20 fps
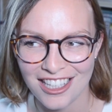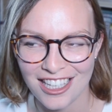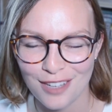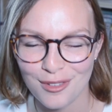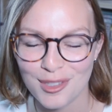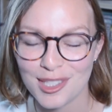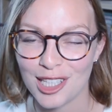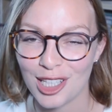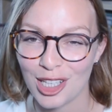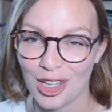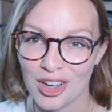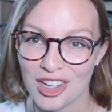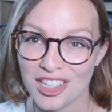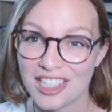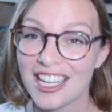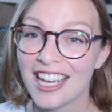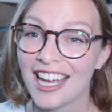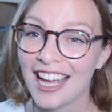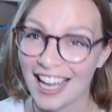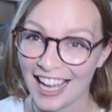It was a
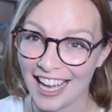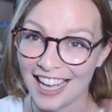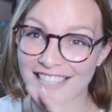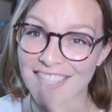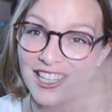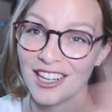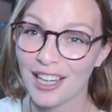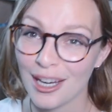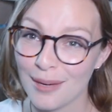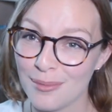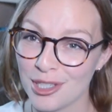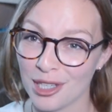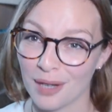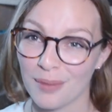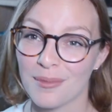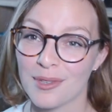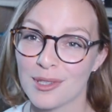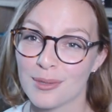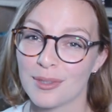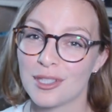lot. It had time
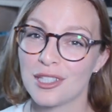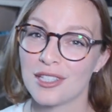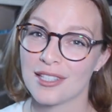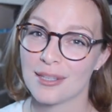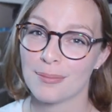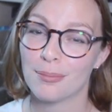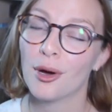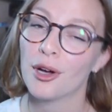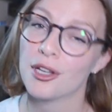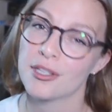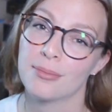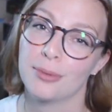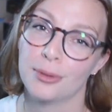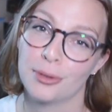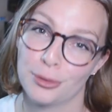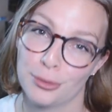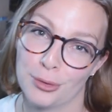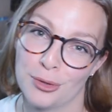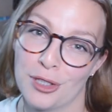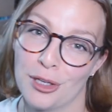jumps, which is
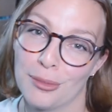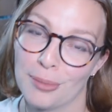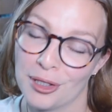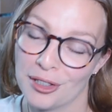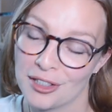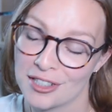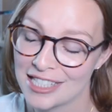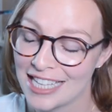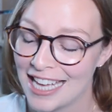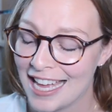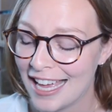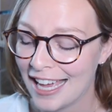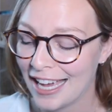impossible in audiobooks,